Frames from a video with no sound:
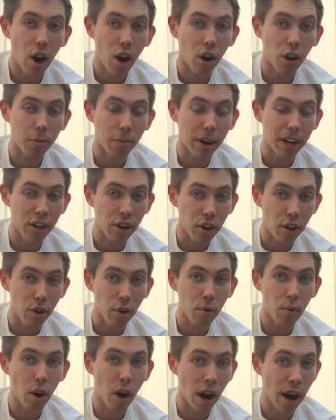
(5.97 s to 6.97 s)
on my
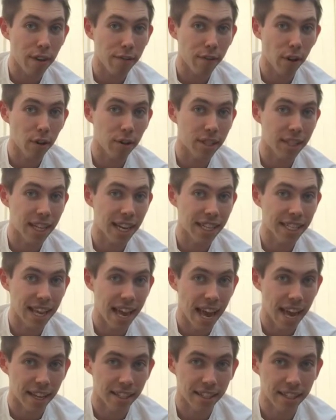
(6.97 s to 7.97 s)
new iPhone
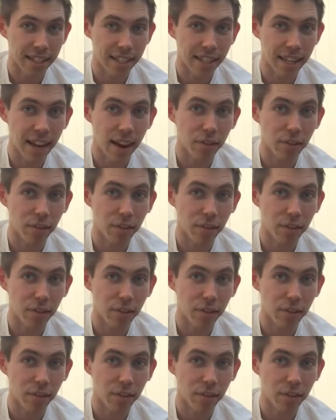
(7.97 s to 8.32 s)
6s.